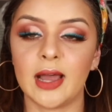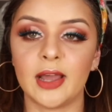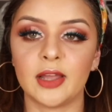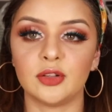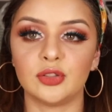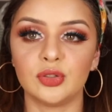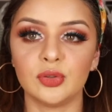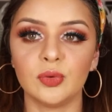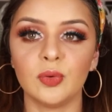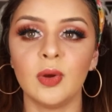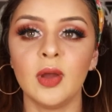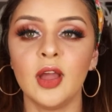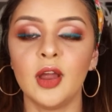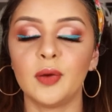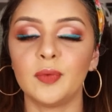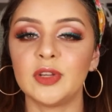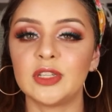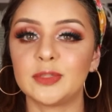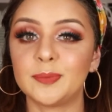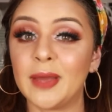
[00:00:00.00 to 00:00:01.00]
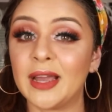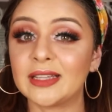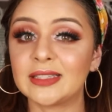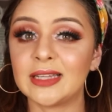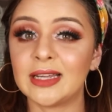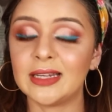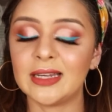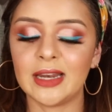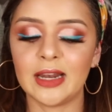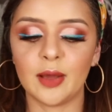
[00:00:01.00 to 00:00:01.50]
I do respect
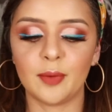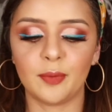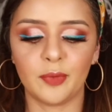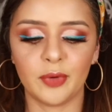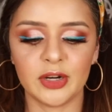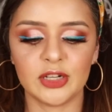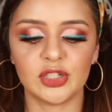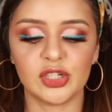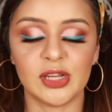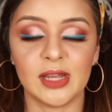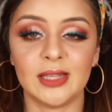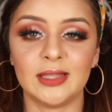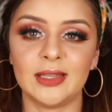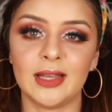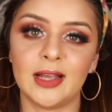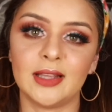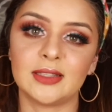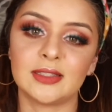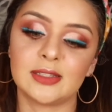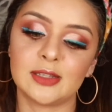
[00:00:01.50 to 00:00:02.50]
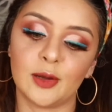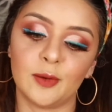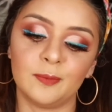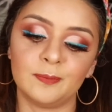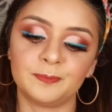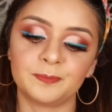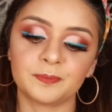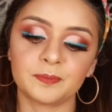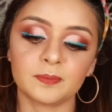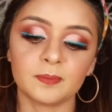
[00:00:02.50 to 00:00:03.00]
that and appreciate that. So
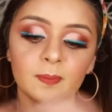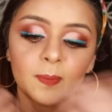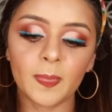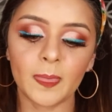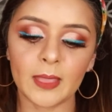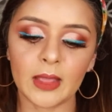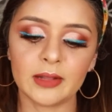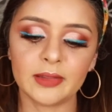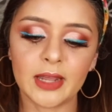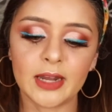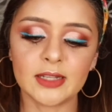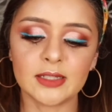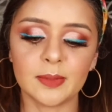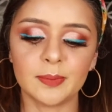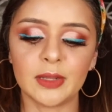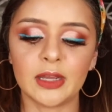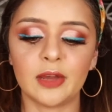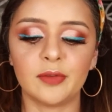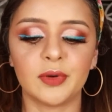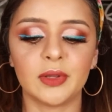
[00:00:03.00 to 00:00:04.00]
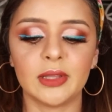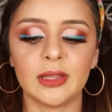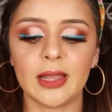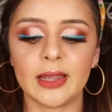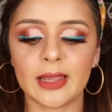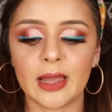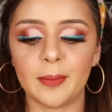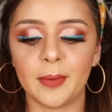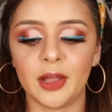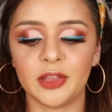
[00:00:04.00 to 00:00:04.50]
that is something I really
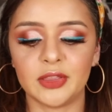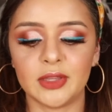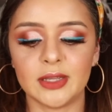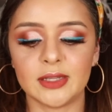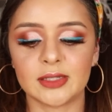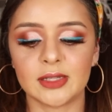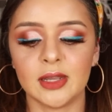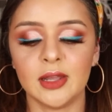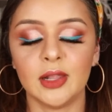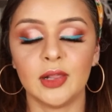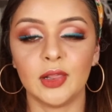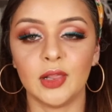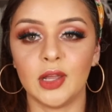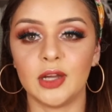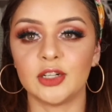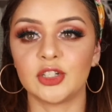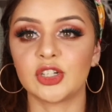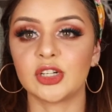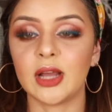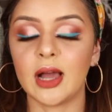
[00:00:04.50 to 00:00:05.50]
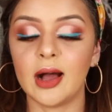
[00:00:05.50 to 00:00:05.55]
like about this lunch.